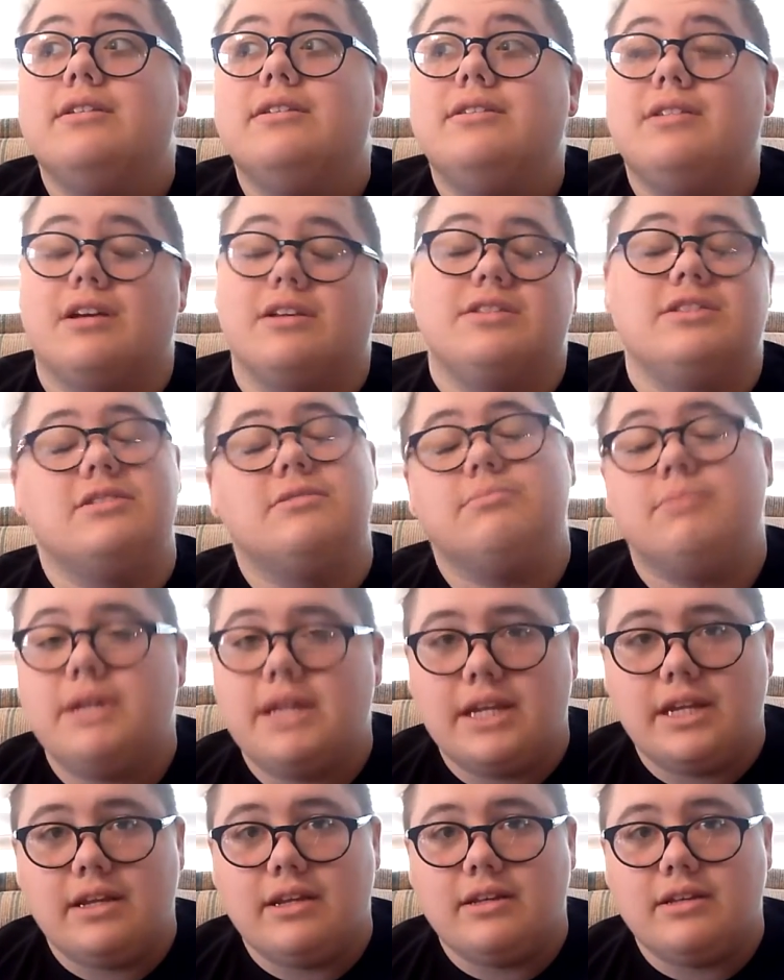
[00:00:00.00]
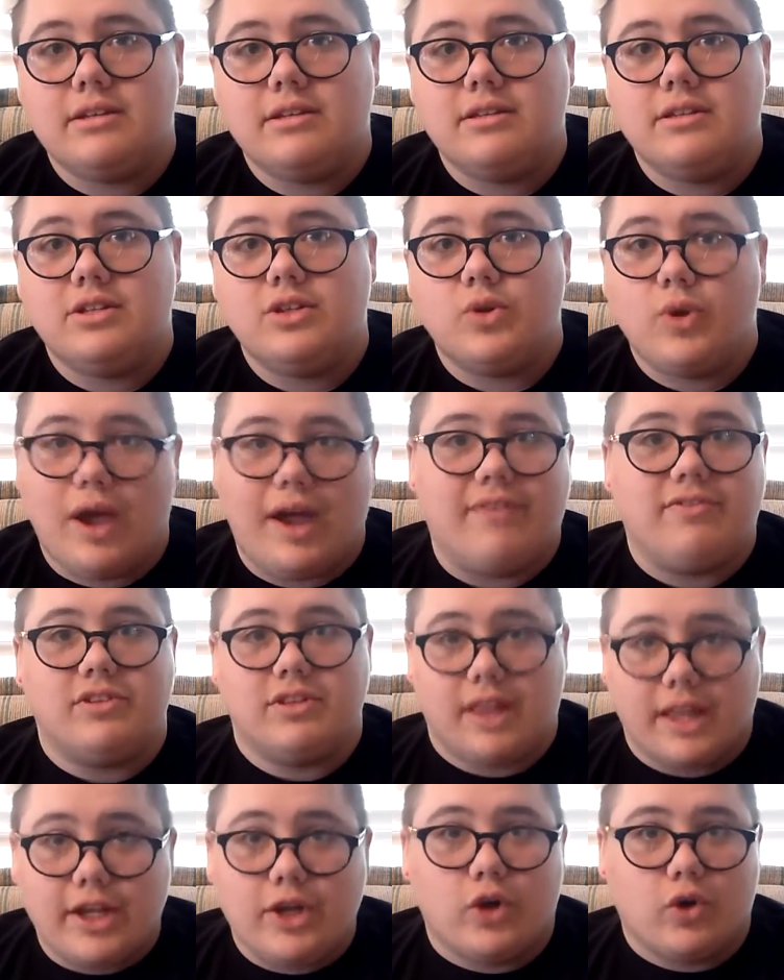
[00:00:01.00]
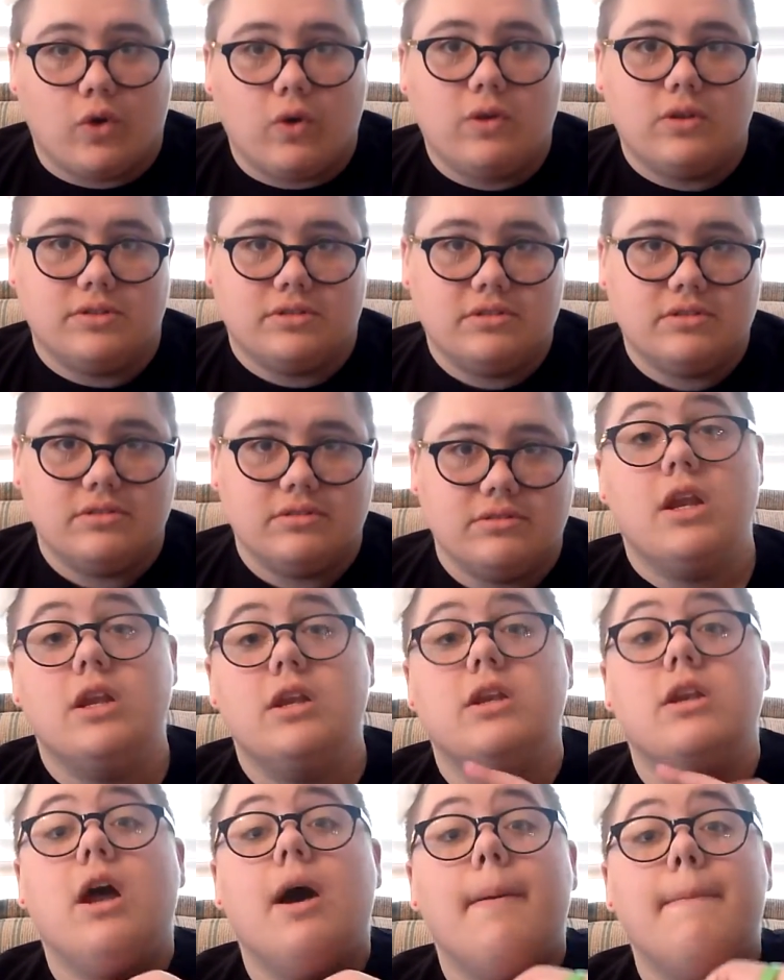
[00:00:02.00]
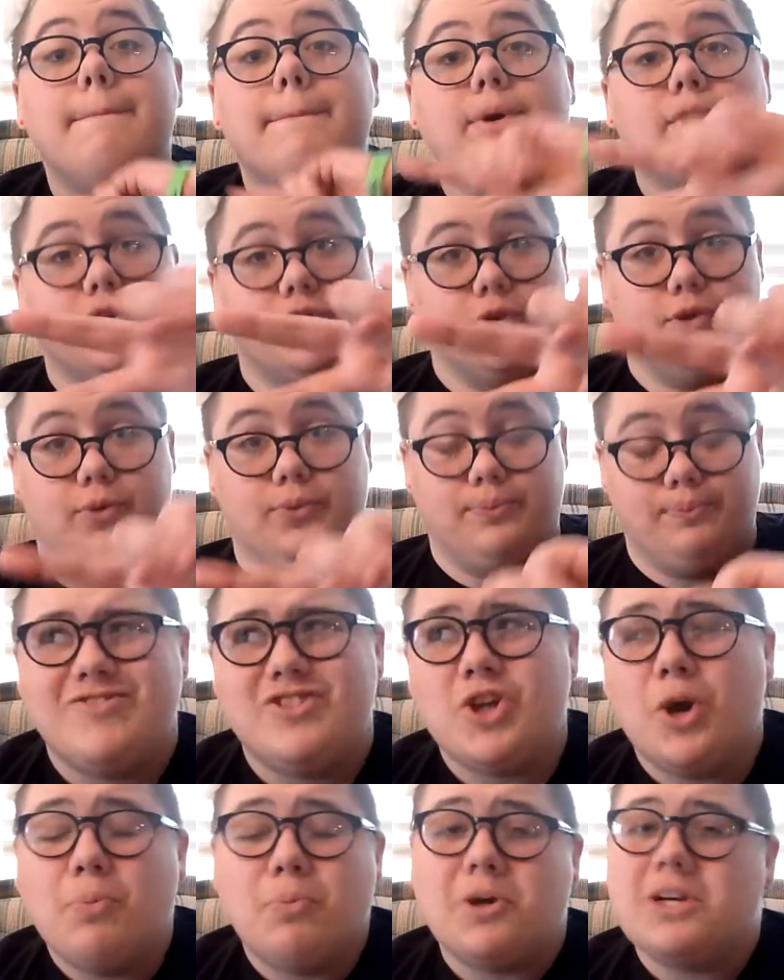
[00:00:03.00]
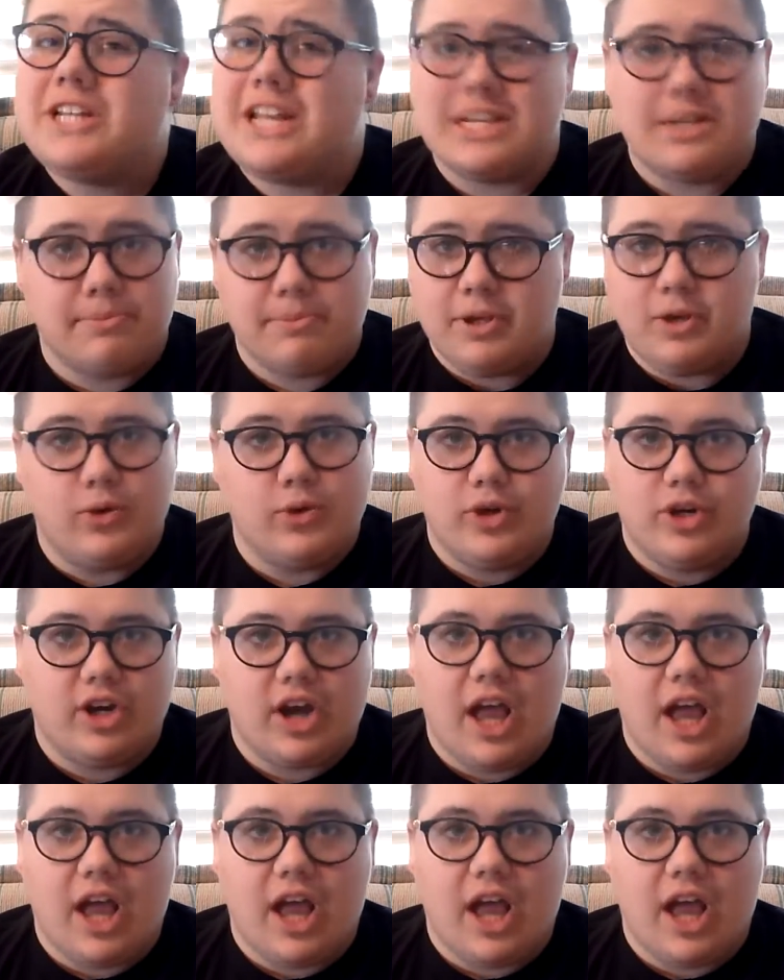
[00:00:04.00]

doesn't mean you have to like girls. Number two, don't pretend to be who you're